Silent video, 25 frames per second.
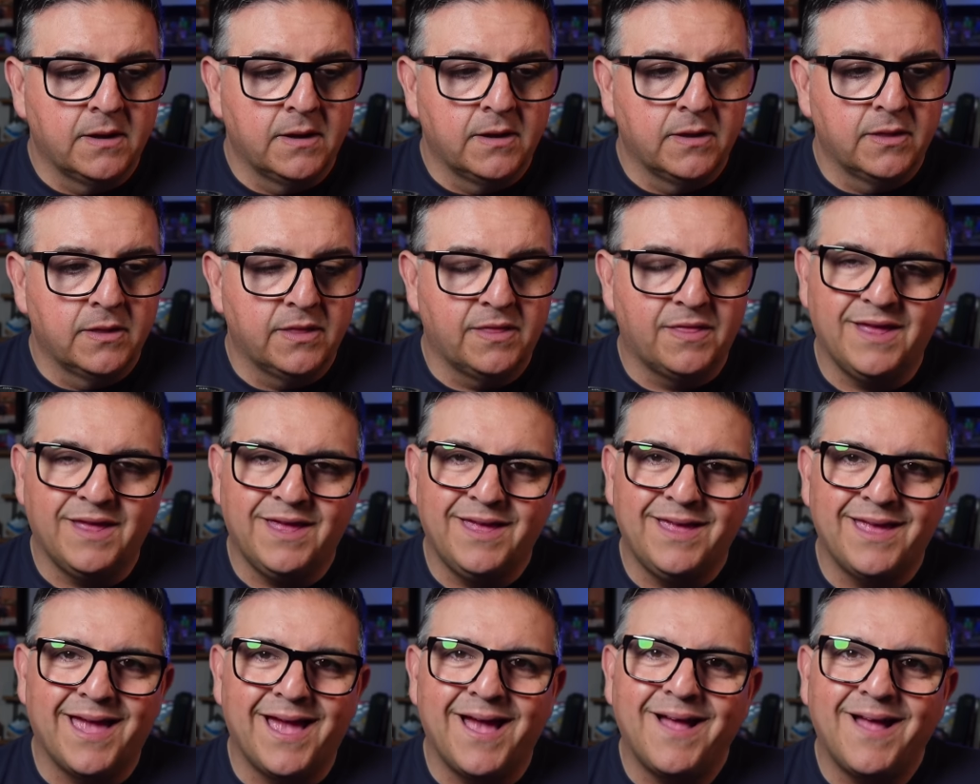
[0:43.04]

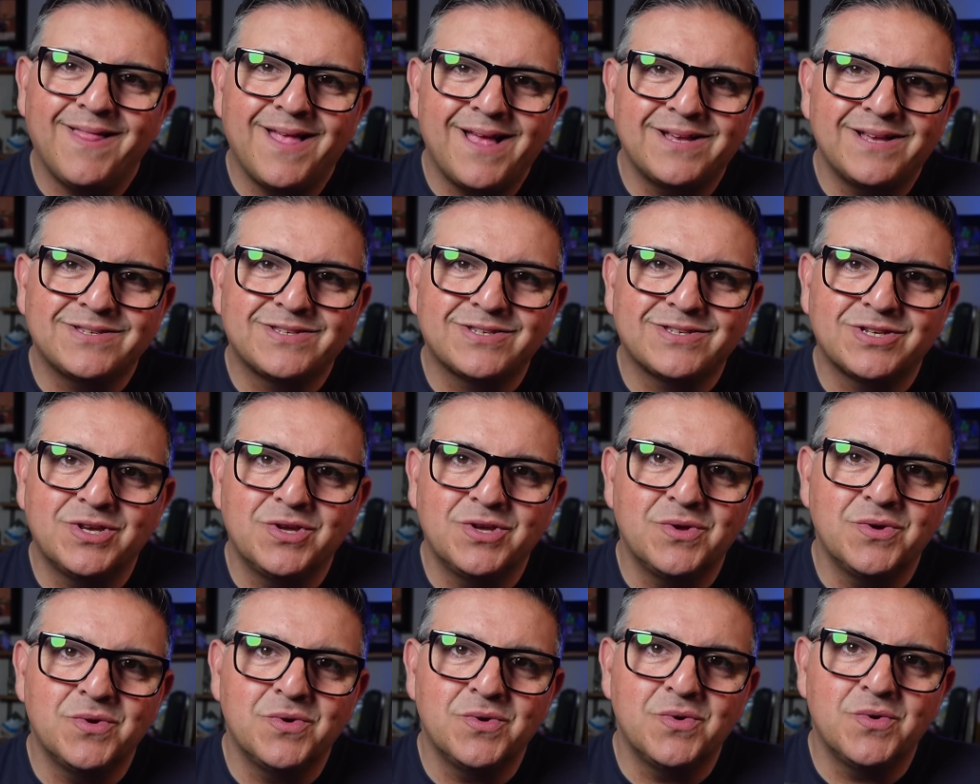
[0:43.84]
the
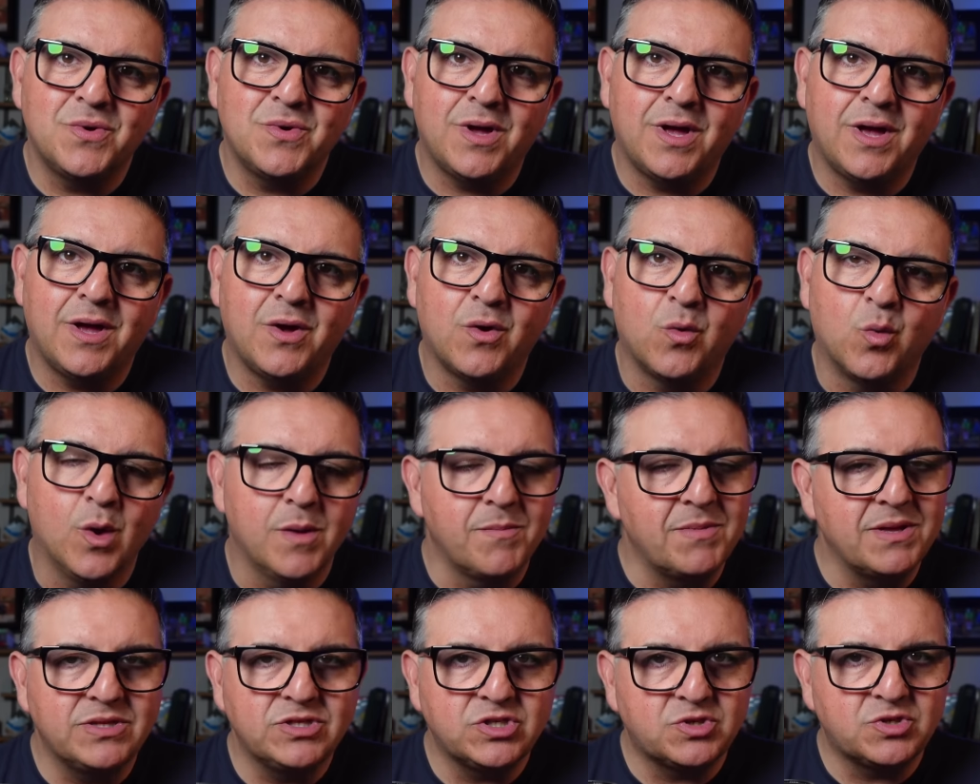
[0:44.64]
LSU
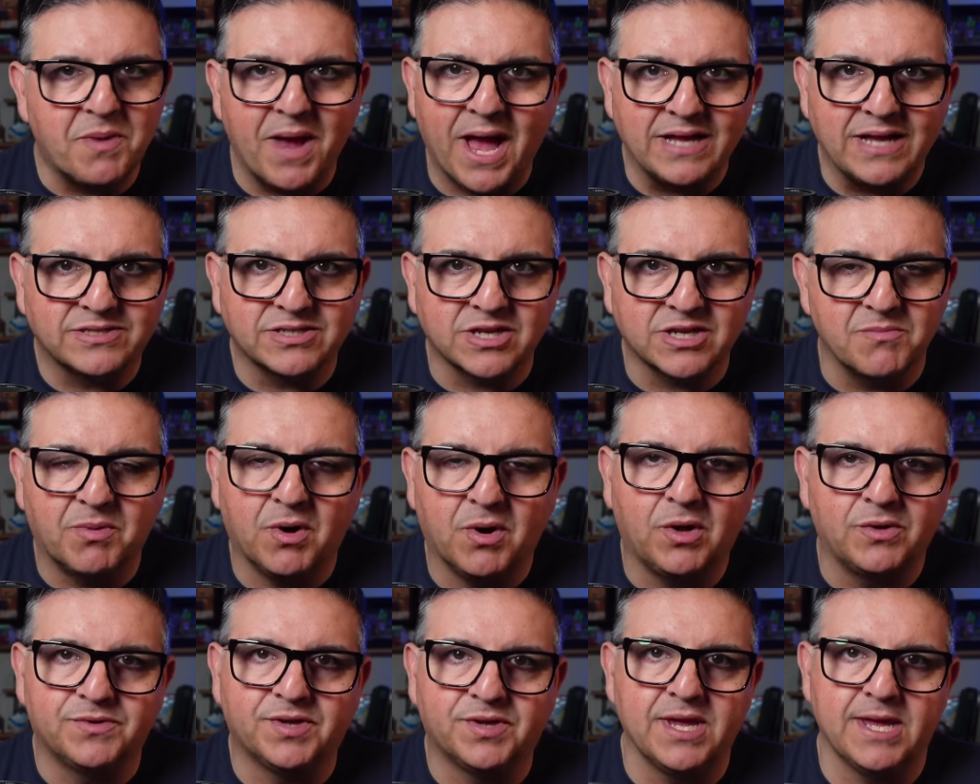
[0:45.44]
women's
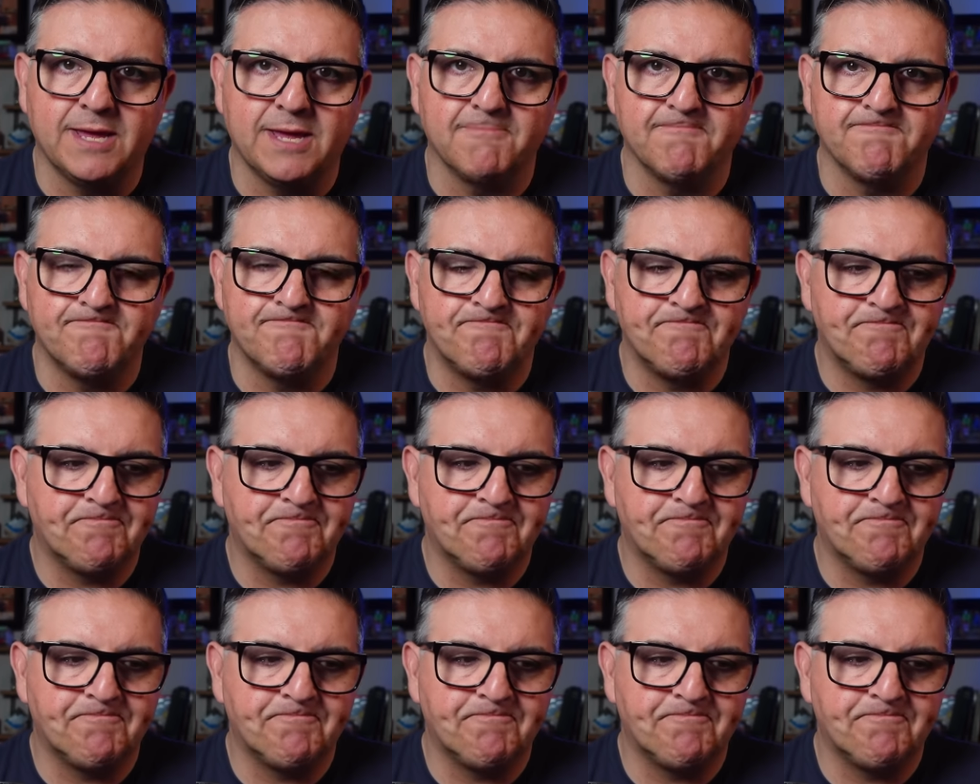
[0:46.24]
basketball team,